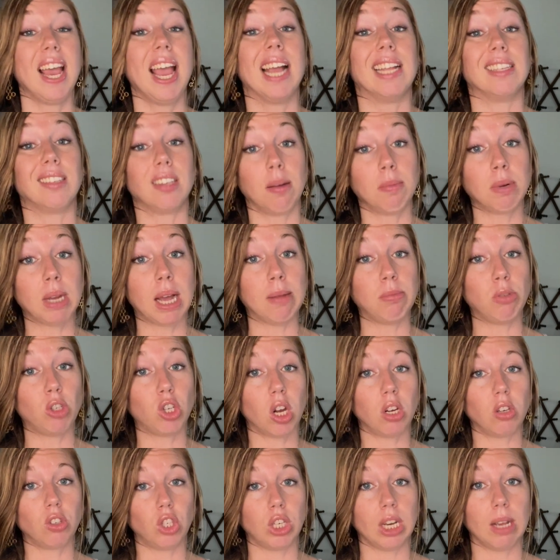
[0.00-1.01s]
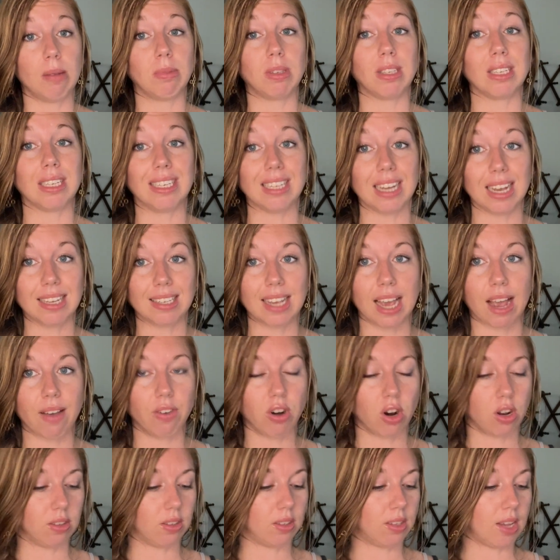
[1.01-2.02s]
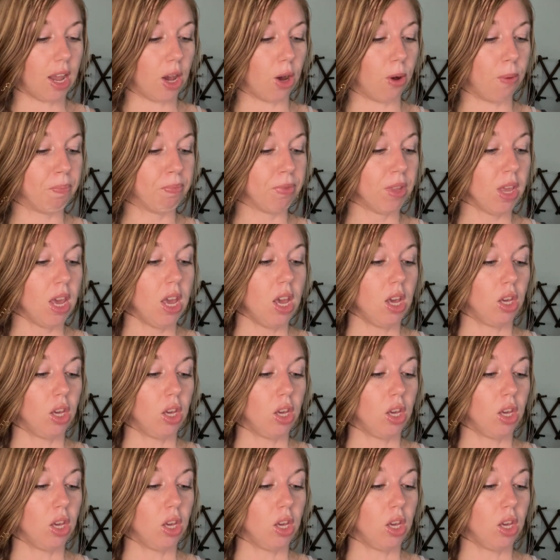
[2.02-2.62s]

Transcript: and sometimes Jungle Gyms does have it on sale.